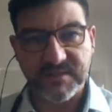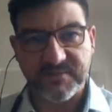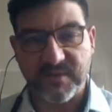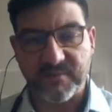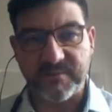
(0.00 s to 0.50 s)

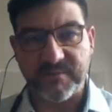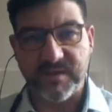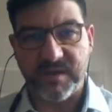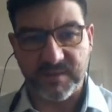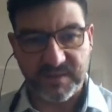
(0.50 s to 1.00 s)
from
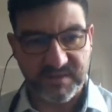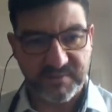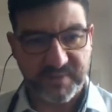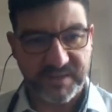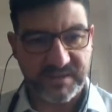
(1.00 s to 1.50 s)
our
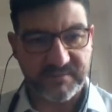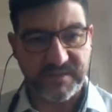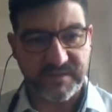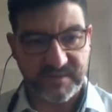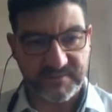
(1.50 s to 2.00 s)
company.
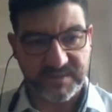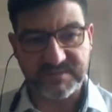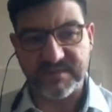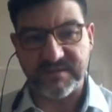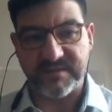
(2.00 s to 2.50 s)
My name is
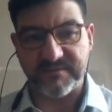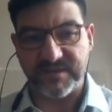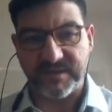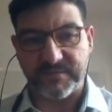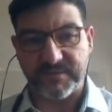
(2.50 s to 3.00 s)

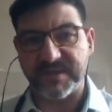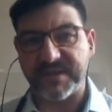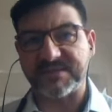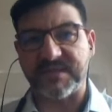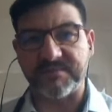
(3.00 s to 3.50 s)
Werner
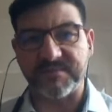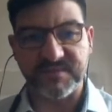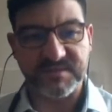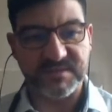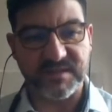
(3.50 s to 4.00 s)
Rodriguez. I'm
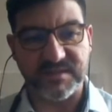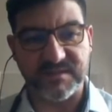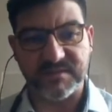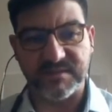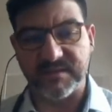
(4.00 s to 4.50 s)

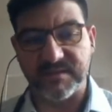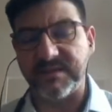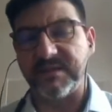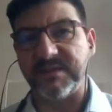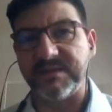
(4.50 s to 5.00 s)
senior
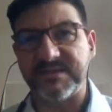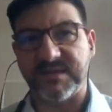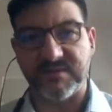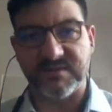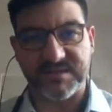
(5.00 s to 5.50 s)

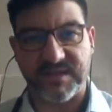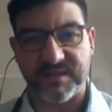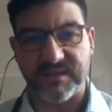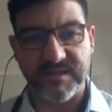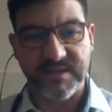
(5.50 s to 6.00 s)
single
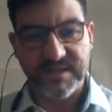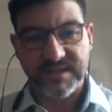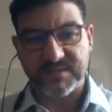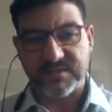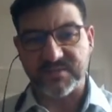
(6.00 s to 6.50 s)
cell
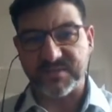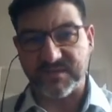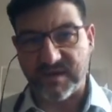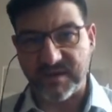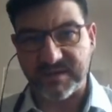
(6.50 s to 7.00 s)
solution
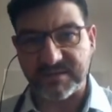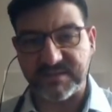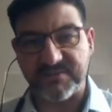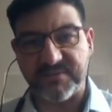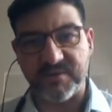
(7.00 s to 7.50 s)

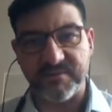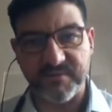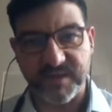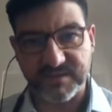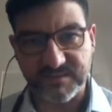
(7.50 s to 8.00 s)
architect from
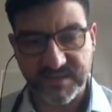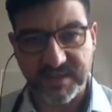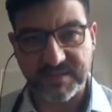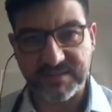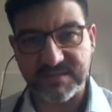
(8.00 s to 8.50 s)
Becton
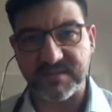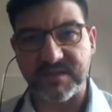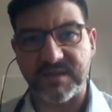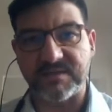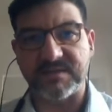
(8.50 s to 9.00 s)

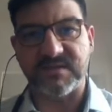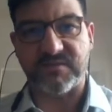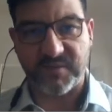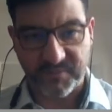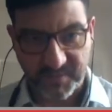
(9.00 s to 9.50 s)
Dickinson in the
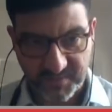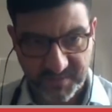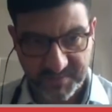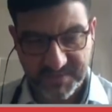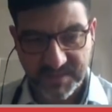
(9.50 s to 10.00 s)
south of Europe.